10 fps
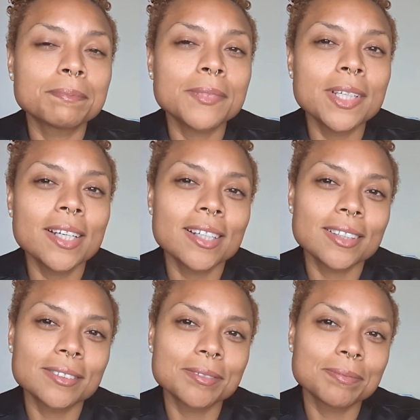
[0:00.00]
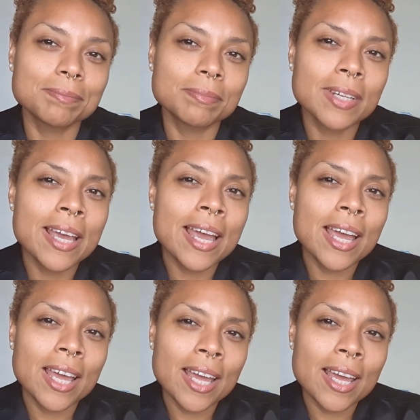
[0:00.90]
yeah,
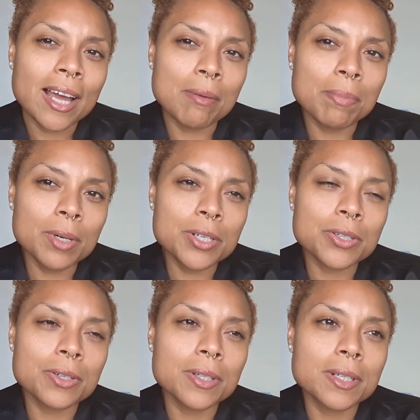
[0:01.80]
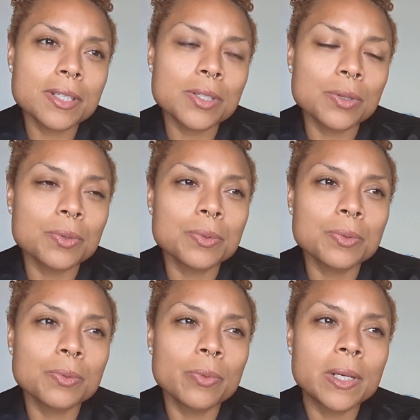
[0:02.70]
I'm pretty sure that
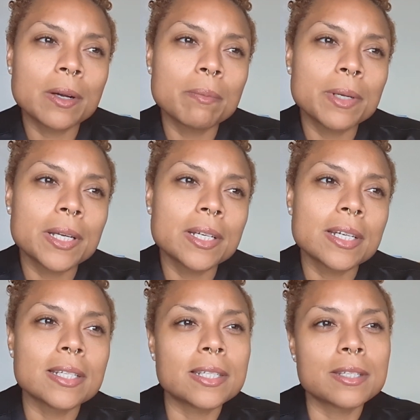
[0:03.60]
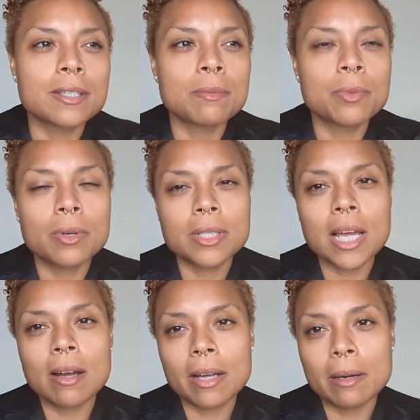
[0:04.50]
soon we're gonna be getting into some more
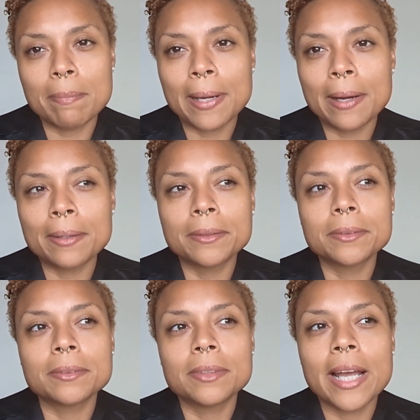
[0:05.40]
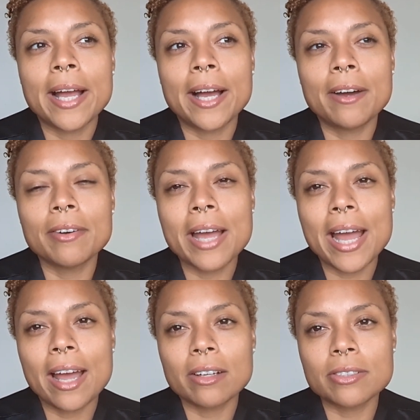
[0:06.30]
talking about how to
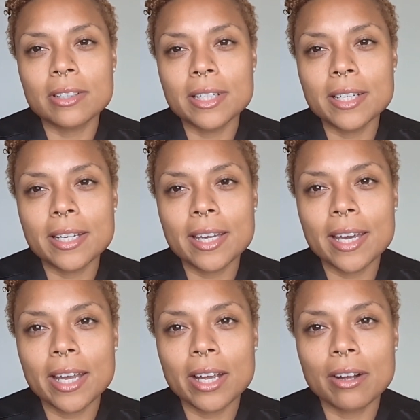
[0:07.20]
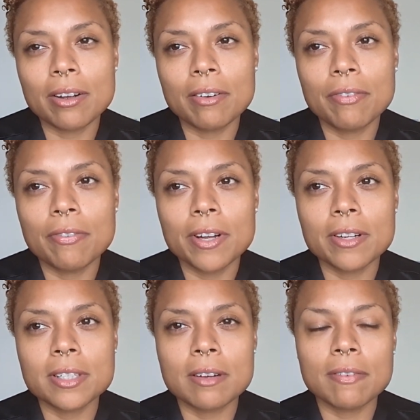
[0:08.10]
actually care for
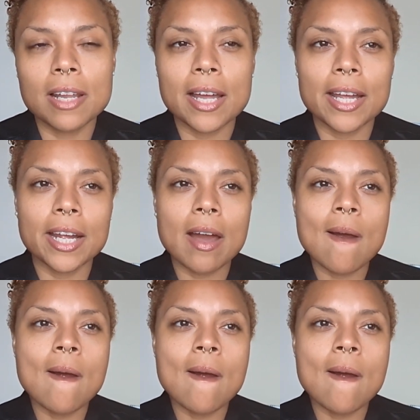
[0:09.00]
yourself. Like,